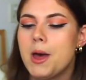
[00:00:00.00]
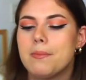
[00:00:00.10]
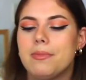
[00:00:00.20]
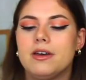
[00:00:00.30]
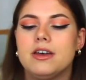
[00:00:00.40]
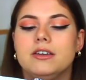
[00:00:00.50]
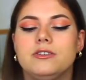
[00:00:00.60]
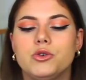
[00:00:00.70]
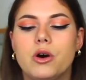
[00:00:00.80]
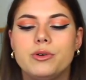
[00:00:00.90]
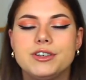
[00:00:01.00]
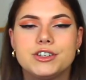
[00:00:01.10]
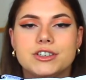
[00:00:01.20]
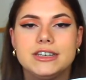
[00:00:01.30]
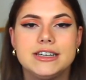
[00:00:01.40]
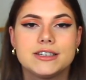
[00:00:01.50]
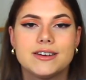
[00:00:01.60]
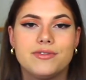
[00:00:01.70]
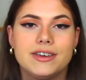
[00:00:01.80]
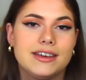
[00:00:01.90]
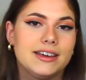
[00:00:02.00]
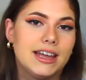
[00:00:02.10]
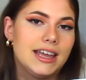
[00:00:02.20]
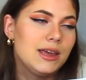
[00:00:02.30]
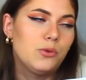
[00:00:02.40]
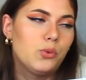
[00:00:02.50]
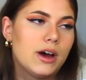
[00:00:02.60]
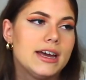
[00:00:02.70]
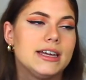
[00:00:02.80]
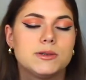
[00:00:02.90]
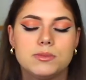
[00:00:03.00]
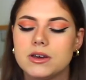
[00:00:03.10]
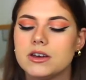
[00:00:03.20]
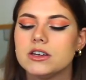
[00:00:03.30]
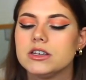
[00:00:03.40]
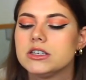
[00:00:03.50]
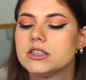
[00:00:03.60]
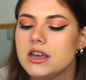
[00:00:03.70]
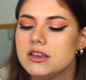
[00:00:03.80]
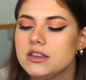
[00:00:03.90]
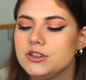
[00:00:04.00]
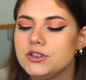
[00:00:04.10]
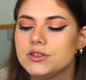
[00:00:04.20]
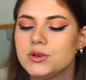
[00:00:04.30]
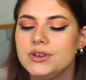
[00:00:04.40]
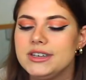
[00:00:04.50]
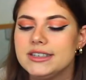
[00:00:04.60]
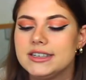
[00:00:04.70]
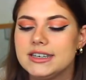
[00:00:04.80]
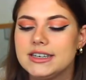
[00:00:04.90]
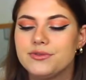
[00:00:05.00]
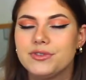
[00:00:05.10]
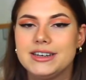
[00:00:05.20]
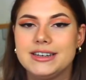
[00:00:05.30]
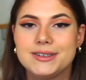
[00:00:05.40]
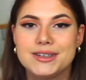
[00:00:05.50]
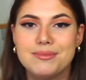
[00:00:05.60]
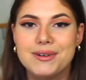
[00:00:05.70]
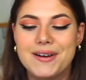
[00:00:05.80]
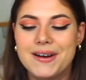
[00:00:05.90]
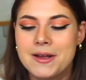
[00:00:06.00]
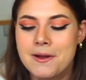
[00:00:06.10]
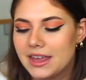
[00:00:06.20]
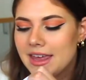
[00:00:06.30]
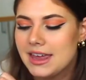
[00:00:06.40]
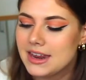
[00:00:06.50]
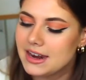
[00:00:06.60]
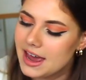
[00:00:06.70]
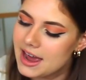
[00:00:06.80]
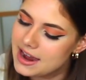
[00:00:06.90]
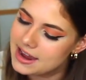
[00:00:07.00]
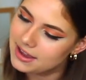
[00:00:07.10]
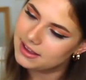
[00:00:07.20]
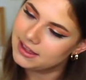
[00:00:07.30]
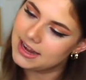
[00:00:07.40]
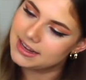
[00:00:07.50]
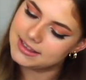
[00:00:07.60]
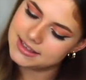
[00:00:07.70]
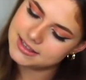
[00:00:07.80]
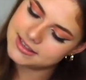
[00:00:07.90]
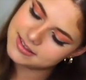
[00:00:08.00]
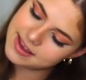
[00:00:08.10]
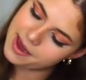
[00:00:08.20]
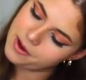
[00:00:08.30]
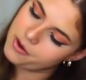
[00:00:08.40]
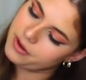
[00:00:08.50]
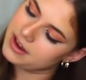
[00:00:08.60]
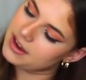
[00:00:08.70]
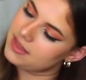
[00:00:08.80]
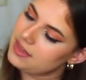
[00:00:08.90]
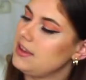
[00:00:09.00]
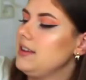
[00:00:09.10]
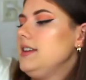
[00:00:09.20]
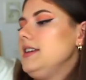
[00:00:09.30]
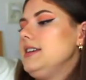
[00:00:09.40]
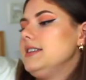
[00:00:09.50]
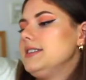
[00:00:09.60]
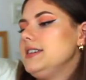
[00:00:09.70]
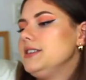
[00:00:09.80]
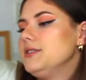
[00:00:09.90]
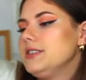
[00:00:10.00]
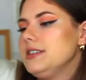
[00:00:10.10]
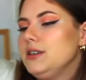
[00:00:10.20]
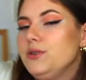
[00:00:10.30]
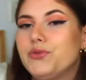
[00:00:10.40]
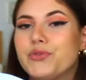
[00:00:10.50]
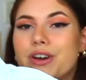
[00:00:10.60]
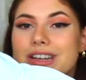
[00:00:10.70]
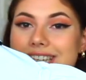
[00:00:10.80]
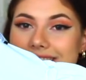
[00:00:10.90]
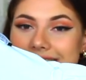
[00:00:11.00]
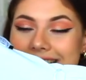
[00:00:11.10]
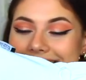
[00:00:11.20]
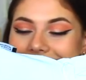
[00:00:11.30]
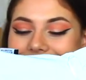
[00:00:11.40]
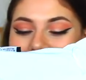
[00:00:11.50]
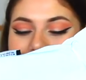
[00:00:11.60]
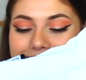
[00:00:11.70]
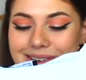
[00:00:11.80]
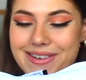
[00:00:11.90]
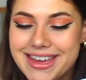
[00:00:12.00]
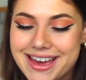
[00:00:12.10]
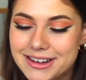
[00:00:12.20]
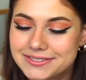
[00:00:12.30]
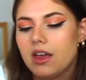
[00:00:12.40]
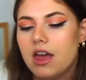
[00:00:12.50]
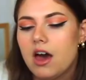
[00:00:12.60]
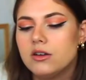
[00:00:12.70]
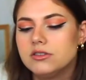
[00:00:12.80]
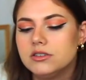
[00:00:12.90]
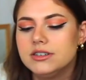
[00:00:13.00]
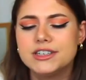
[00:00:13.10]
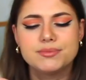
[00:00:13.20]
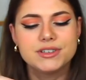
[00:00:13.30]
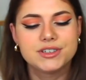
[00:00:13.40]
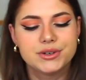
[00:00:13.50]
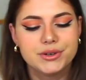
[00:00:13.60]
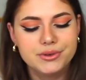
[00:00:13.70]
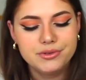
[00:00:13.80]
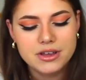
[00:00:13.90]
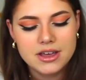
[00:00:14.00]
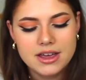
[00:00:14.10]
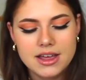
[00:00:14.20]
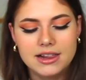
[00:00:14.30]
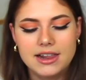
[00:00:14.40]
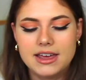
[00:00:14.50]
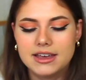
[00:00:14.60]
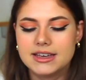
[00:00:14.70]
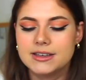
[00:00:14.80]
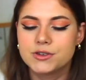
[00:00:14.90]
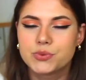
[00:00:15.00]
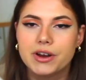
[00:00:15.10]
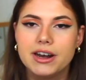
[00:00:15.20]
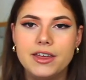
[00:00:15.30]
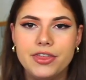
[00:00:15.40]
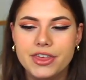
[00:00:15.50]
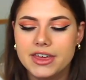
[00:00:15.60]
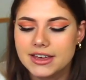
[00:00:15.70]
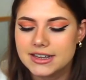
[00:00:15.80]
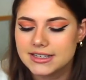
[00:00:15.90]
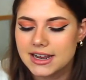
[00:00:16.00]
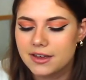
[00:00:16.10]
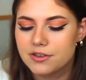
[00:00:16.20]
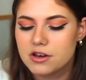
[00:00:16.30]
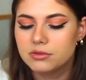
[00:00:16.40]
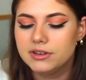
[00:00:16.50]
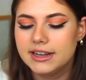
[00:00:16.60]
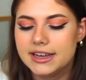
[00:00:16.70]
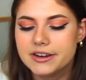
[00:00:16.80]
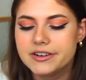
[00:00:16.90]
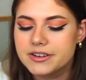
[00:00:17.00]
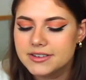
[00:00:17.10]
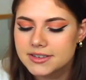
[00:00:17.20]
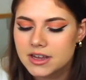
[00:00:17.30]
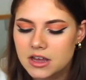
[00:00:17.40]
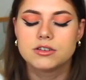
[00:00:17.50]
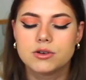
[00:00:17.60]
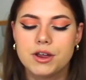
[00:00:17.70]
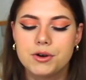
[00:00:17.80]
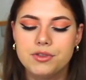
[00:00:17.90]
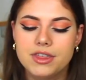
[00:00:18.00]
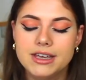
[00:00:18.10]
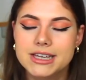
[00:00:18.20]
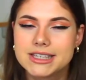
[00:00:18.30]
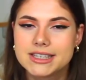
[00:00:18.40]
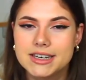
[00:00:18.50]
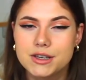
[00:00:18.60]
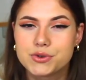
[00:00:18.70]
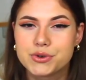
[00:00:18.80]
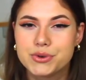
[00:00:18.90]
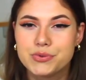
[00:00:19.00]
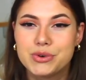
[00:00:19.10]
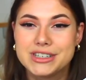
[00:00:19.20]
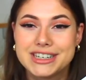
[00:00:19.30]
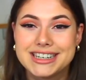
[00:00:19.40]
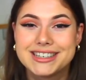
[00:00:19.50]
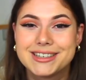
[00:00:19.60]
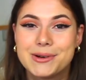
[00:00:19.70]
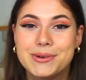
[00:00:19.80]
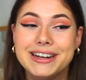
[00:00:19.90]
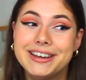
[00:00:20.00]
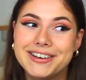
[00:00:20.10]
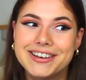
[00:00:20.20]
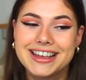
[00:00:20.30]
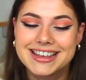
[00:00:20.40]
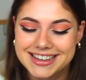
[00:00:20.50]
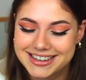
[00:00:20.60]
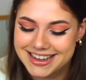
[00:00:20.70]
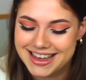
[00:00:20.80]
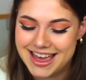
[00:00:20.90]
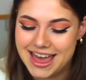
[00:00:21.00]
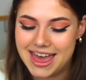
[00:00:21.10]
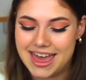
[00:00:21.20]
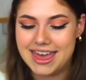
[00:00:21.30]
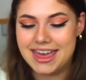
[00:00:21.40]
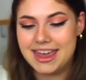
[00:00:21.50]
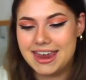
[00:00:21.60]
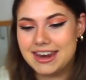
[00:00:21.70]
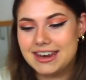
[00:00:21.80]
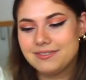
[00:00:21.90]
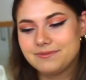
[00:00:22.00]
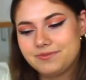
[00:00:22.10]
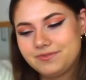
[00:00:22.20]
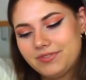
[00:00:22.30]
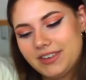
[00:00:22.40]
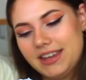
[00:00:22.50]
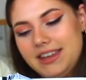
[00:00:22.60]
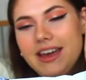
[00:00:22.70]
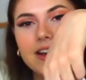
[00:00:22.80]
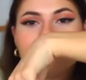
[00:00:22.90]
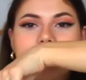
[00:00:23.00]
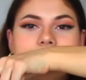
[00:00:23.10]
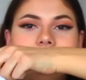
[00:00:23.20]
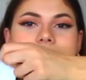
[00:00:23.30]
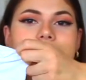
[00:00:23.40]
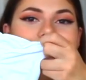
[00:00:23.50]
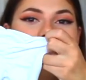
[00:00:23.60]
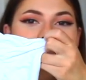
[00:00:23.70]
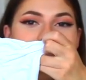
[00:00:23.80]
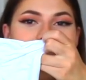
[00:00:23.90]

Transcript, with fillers: but you always just need something in white because it's just so easy in the summer. And I like this style and these details in the front, so yeah. Also this material, like, it's really thick, it's like double layers, so I don't think it's see-through, which is really good. And yeah, just